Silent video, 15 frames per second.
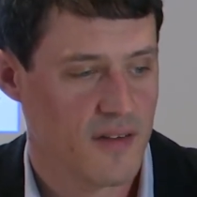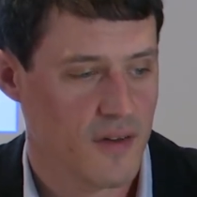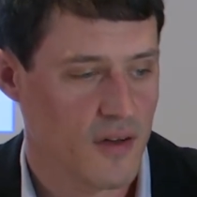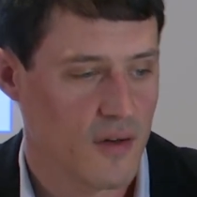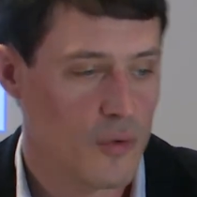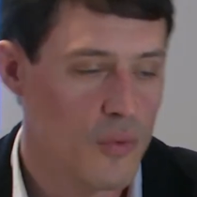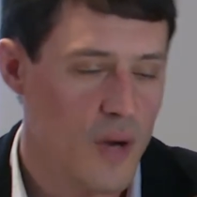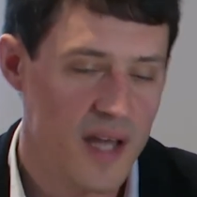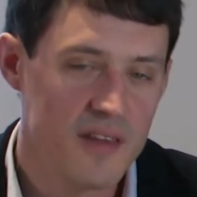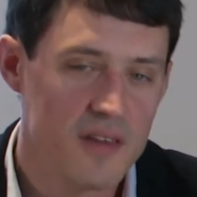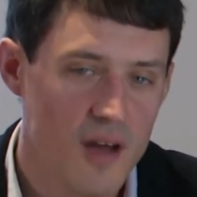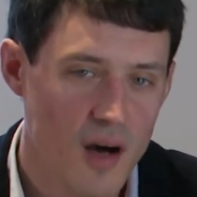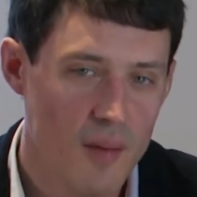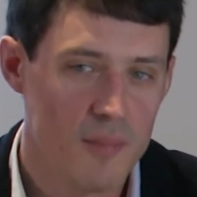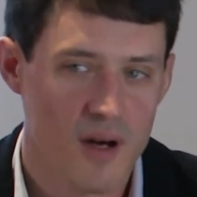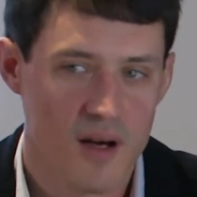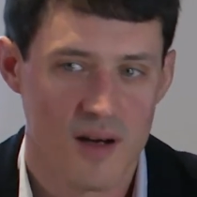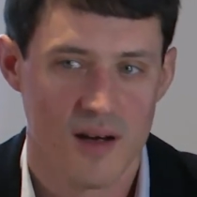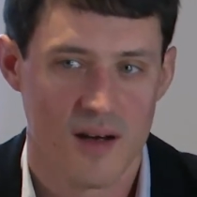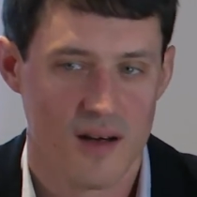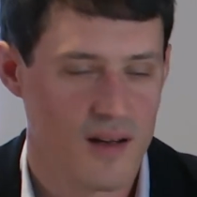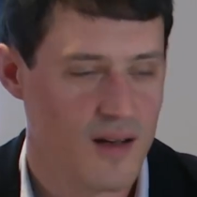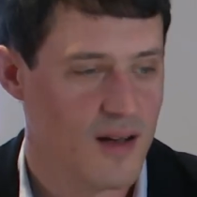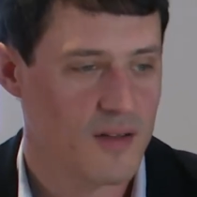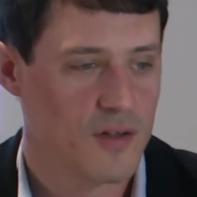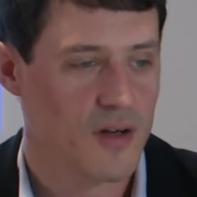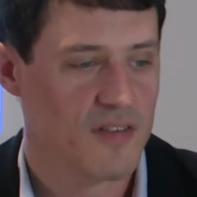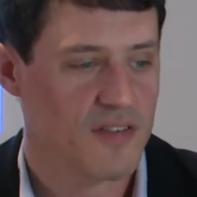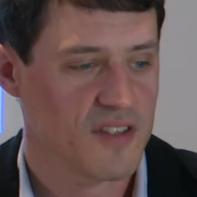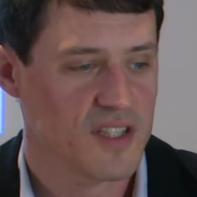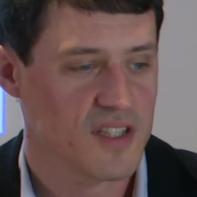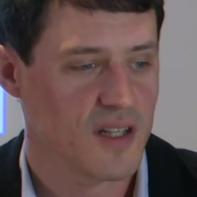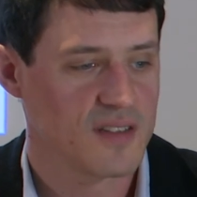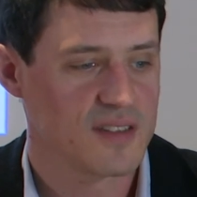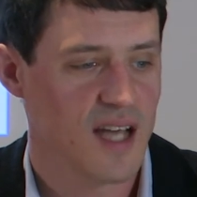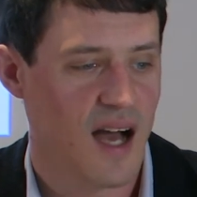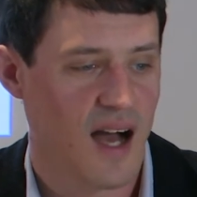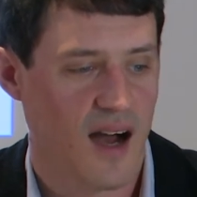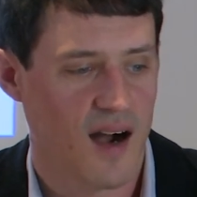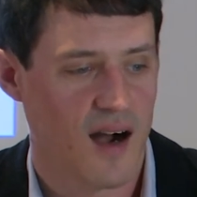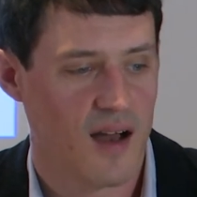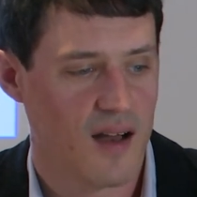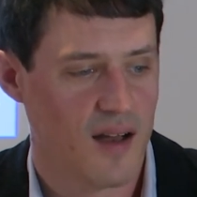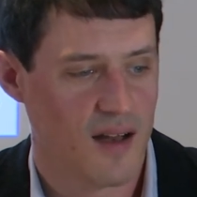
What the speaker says: random coefficients are